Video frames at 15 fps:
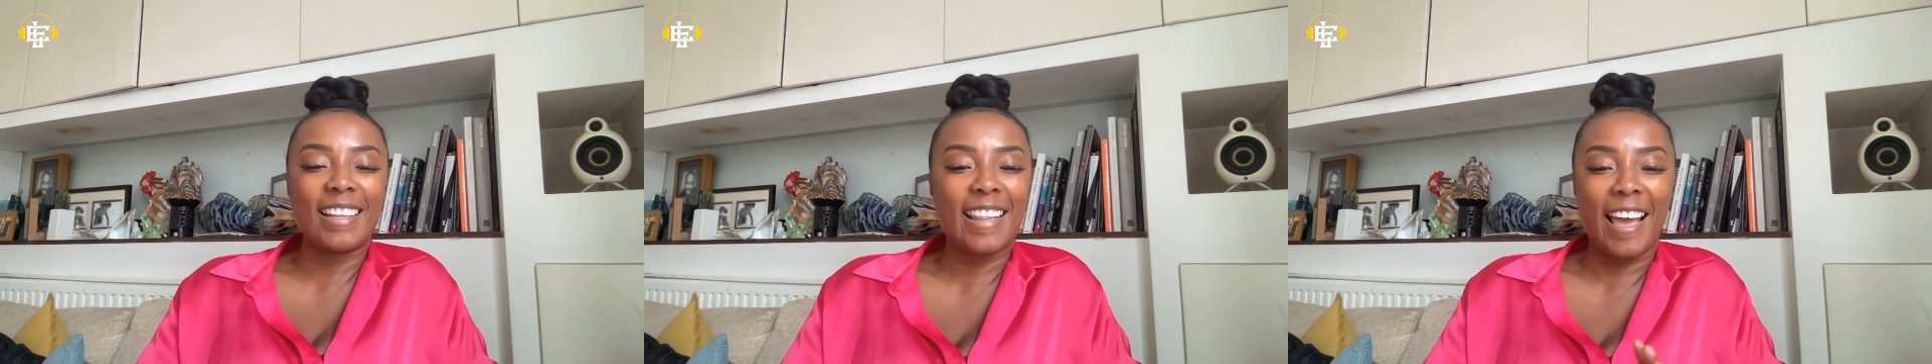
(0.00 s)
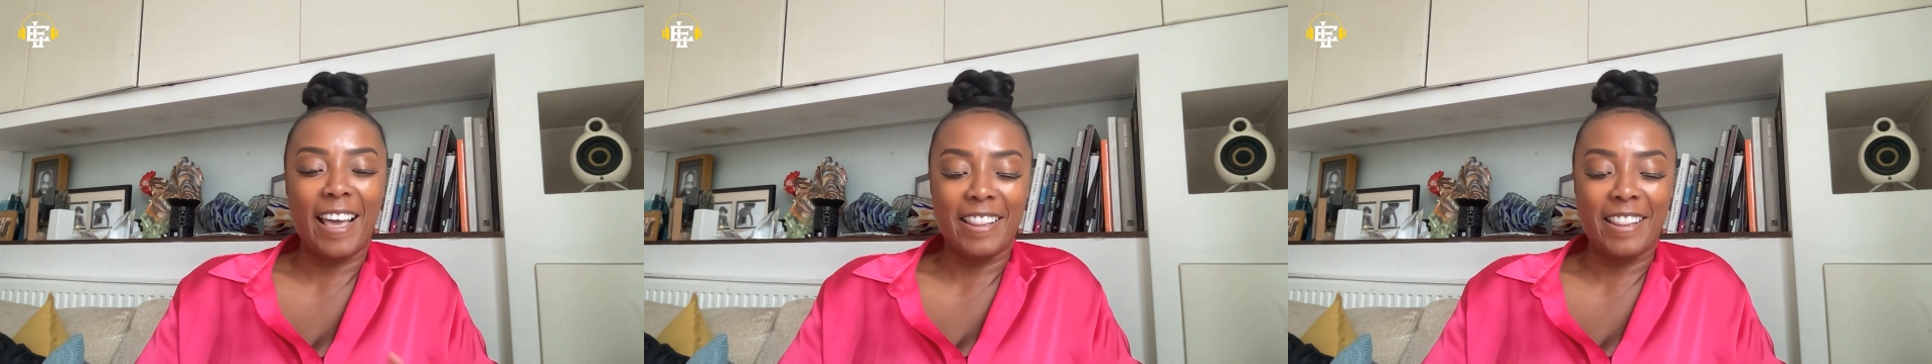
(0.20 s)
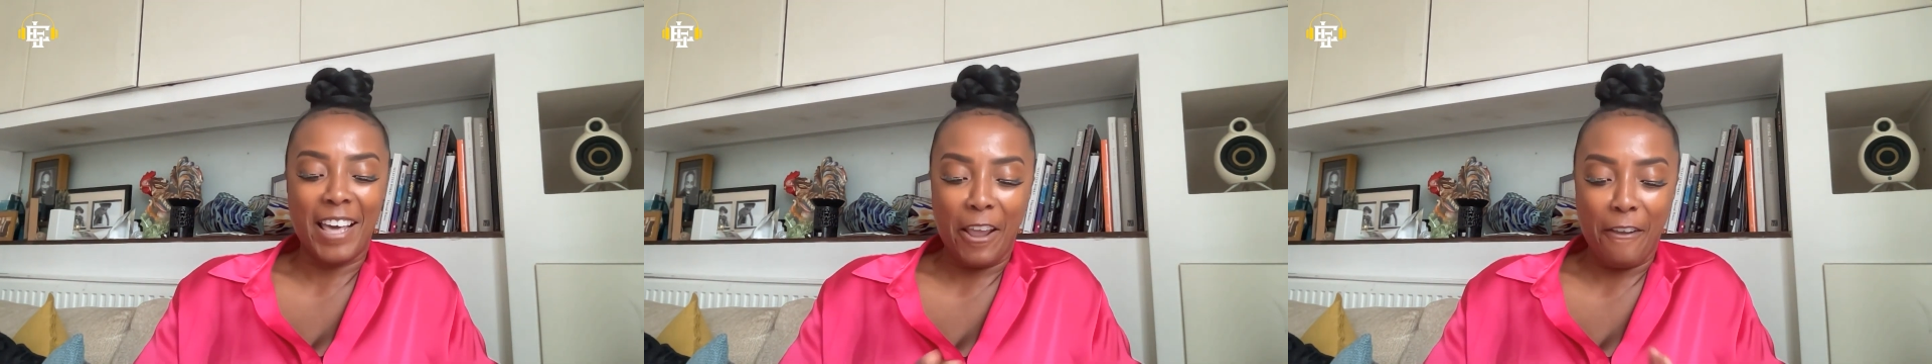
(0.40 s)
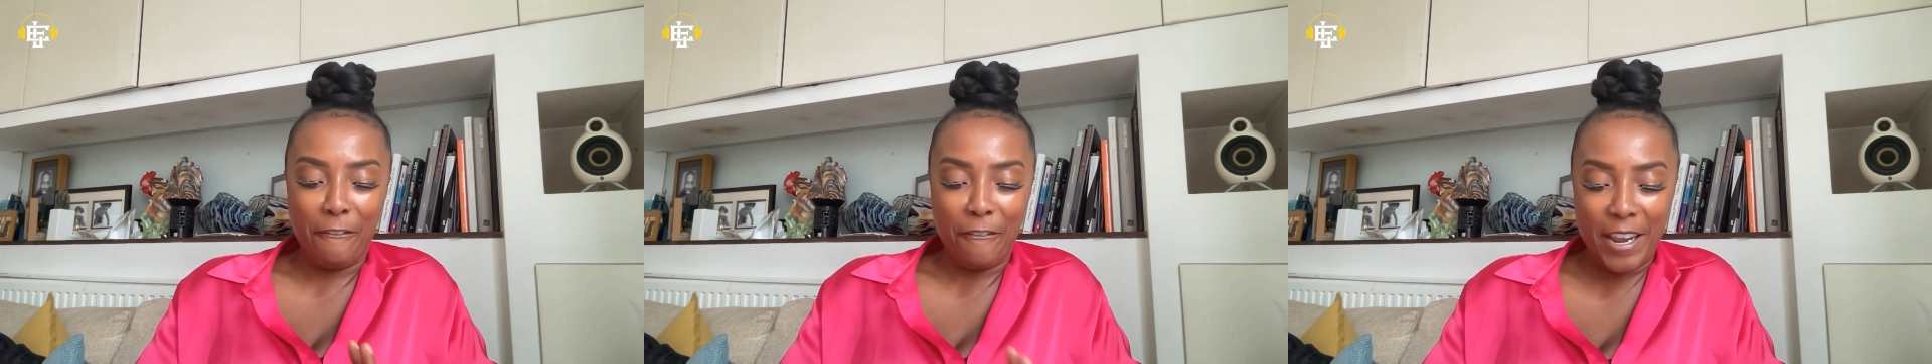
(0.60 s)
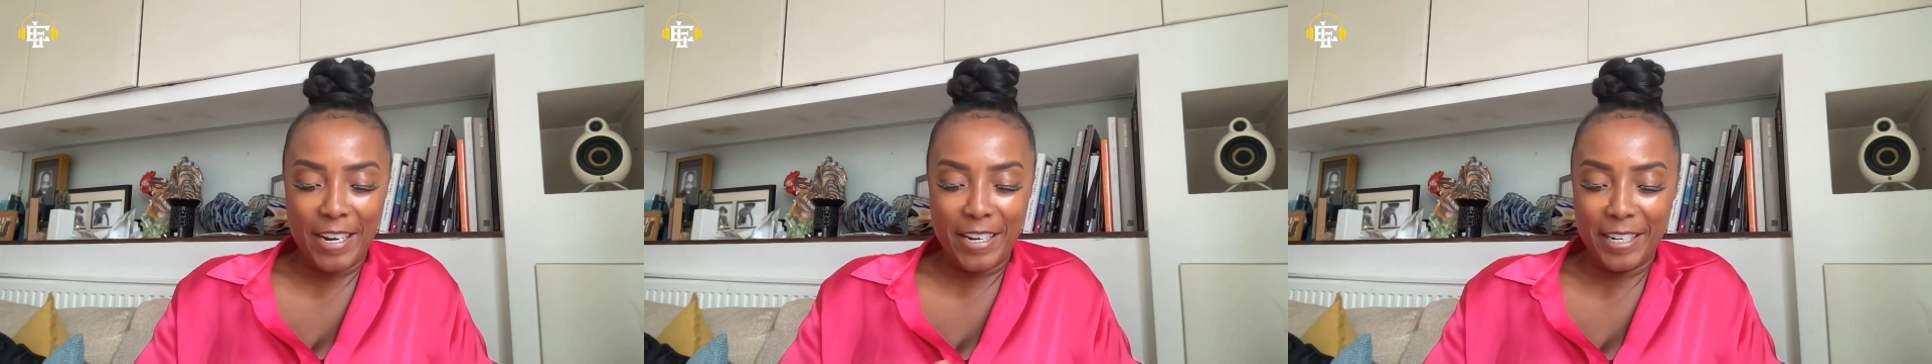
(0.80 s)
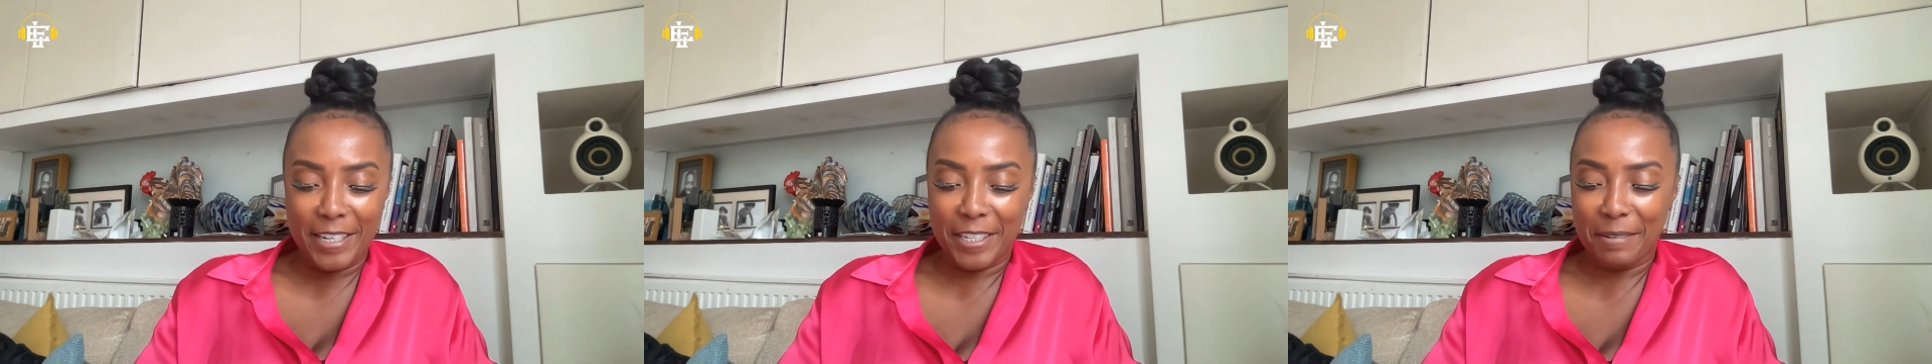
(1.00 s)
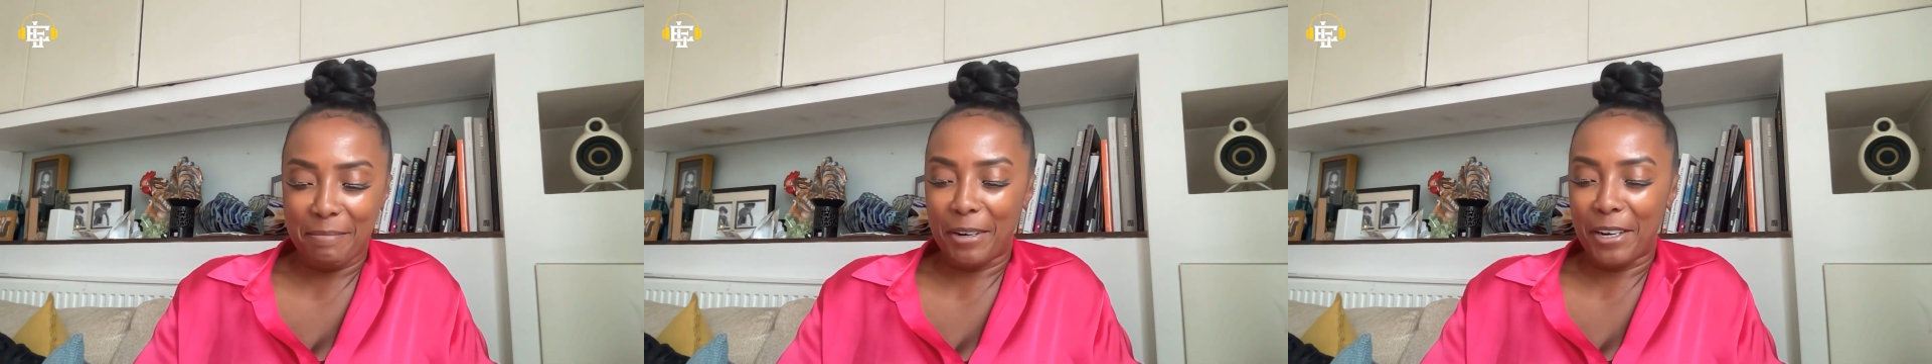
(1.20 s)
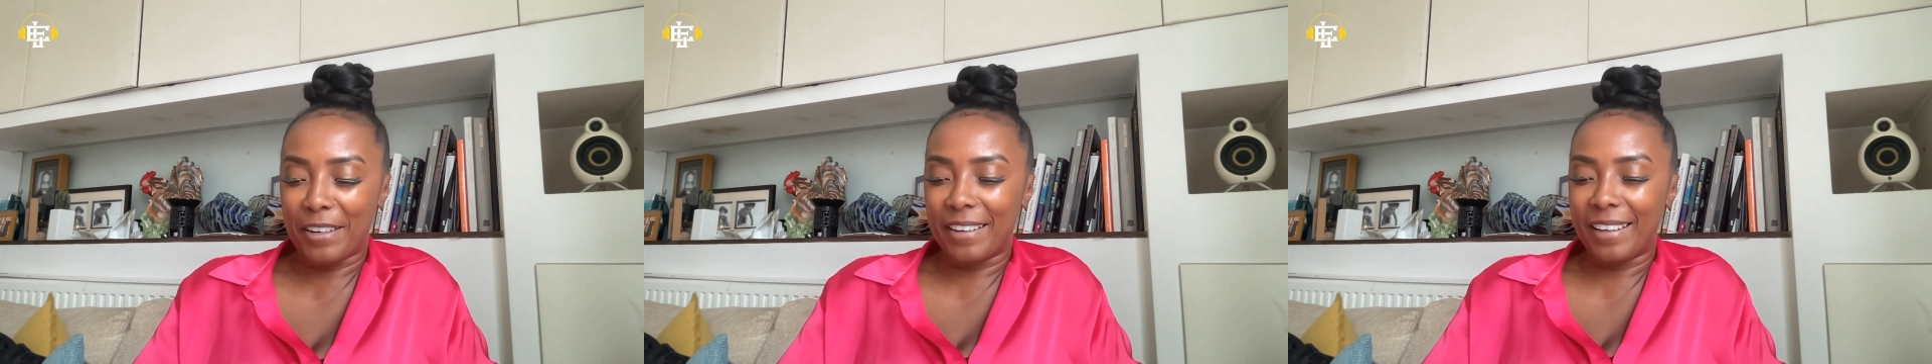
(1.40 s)
they, they feed into
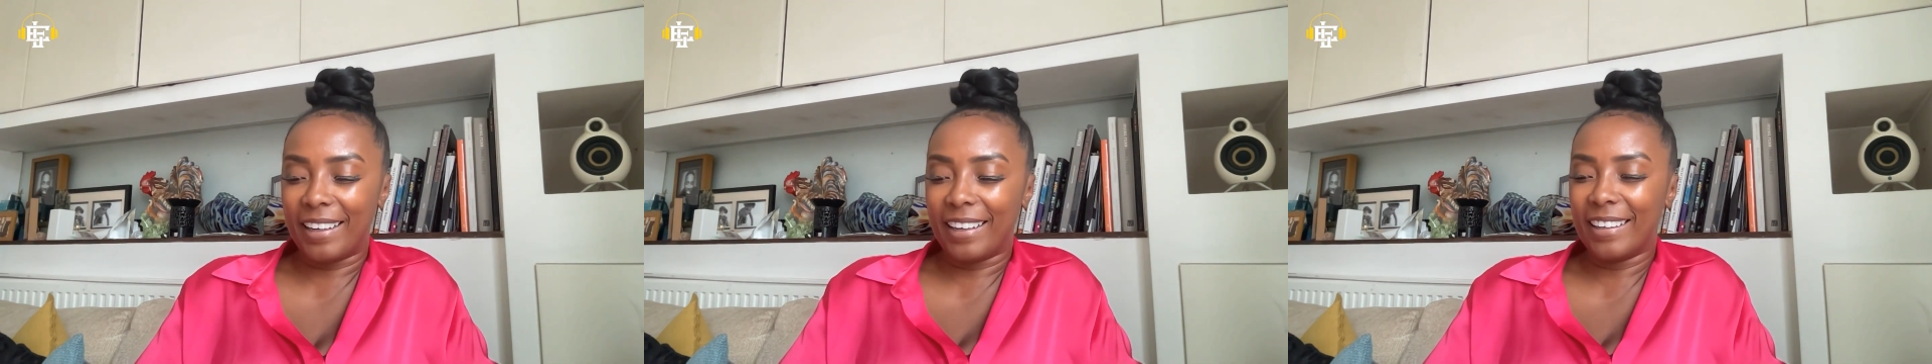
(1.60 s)
my